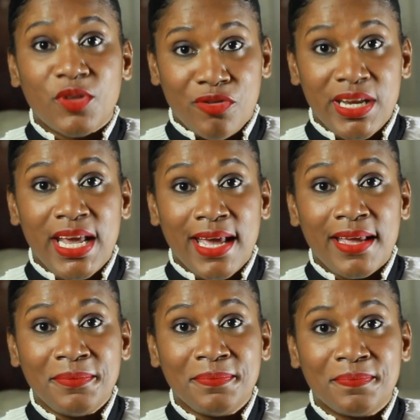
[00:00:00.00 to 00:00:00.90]
Ready
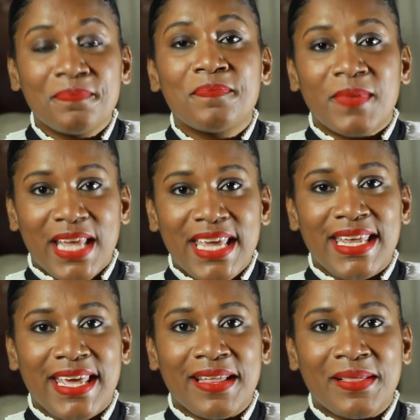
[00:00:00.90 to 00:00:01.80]
again?
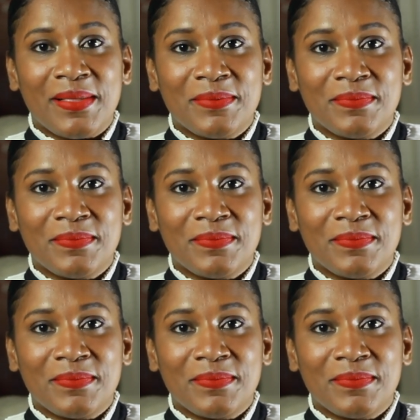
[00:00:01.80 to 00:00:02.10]
Inhale.